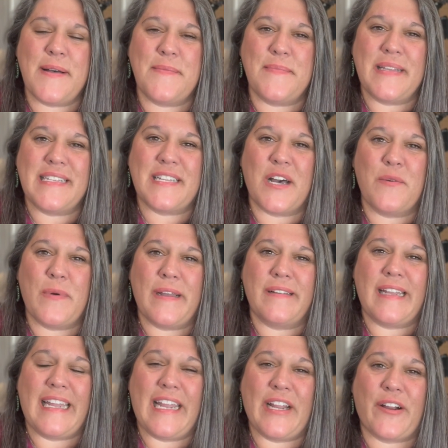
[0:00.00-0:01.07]
is home
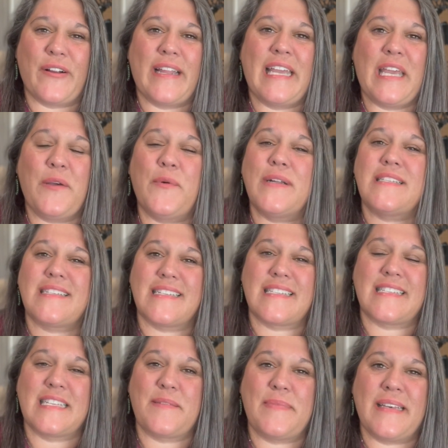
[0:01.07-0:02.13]
here, he wants to
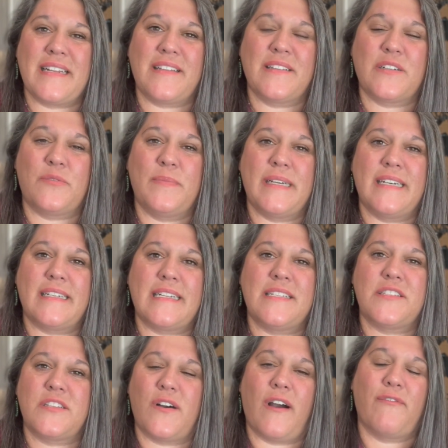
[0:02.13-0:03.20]
sleep in a little bit.
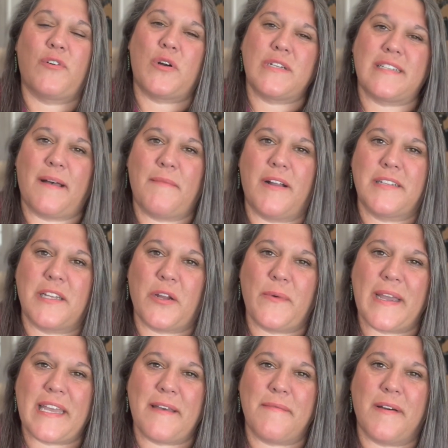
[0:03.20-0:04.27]
And so of course, I'm not going to
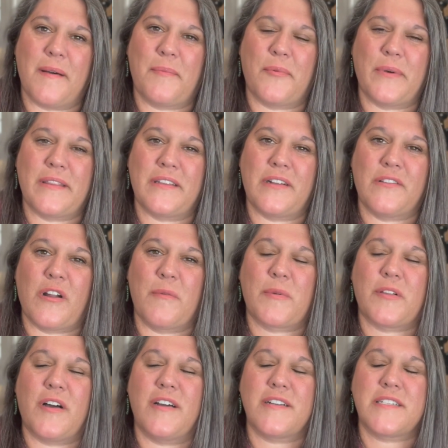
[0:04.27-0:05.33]
wake him up with an alarm
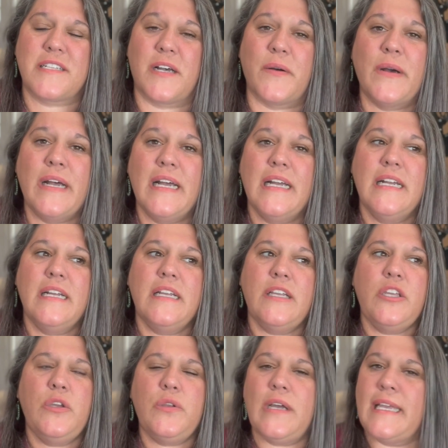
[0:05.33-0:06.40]
clock. So
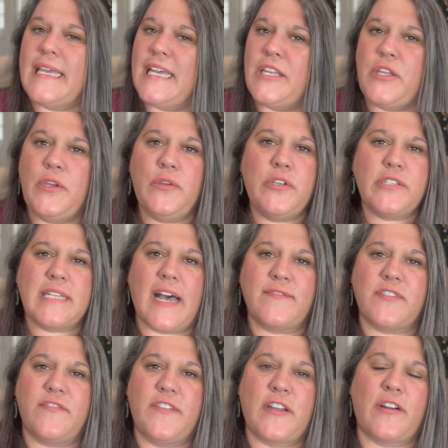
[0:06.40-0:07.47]
you just
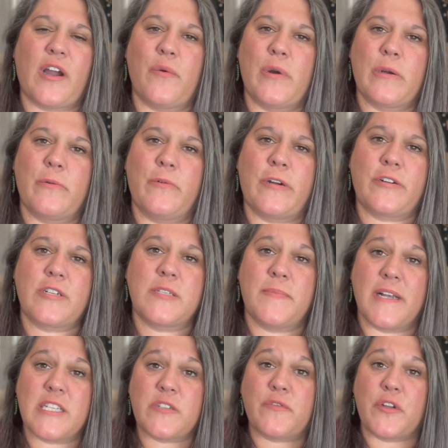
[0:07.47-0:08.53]
have to figure out what works
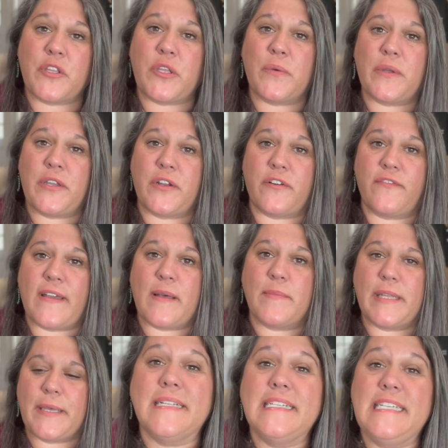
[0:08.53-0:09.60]
best for you and your
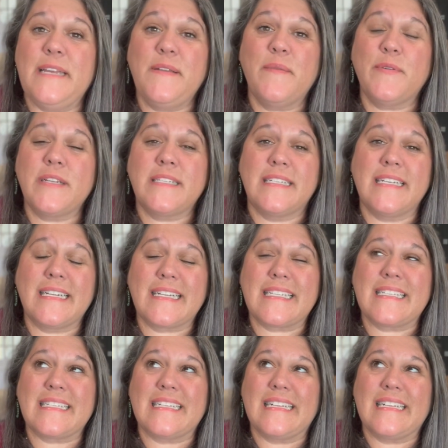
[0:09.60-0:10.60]
family. Tip number 6,